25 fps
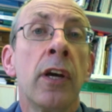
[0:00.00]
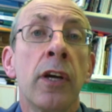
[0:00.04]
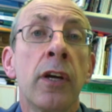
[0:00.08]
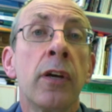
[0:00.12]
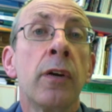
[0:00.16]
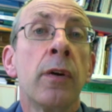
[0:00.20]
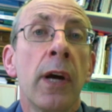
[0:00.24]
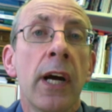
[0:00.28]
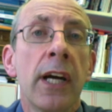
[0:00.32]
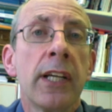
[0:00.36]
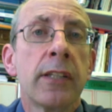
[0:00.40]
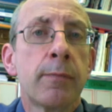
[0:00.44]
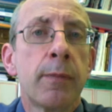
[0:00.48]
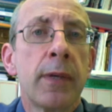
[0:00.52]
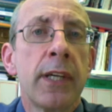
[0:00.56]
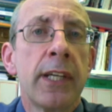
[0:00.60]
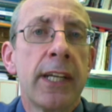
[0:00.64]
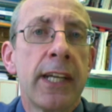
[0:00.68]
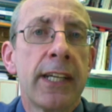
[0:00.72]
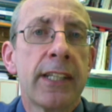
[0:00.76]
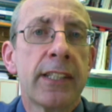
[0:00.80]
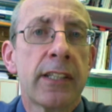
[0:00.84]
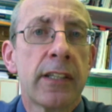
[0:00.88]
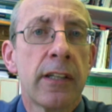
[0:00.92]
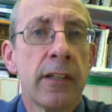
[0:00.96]
who has been
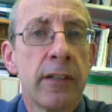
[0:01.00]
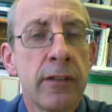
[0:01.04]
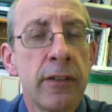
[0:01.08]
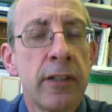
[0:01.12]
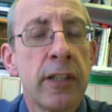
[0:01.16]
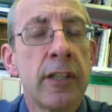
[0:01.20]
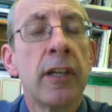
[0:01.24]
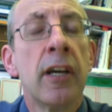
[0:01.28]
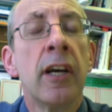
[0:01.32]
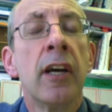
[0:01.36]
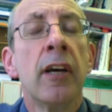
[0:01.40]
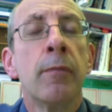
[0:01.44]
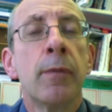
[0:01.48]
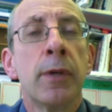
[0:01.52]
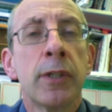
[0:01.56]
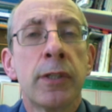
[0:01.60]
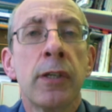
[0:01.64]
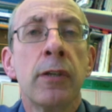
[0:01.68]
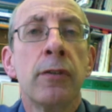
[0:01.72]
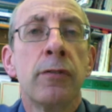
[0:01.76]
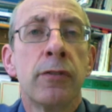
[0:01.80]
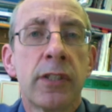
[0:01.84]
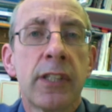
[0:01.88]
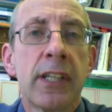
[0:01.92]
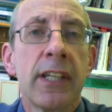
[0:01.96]
excluded but
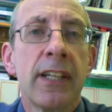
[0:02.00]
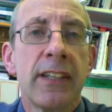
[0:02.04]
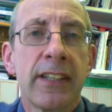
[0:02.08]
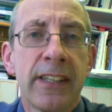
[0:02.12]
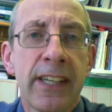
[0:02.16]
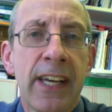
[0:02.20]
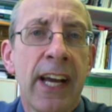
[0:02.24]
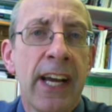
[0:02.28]
who still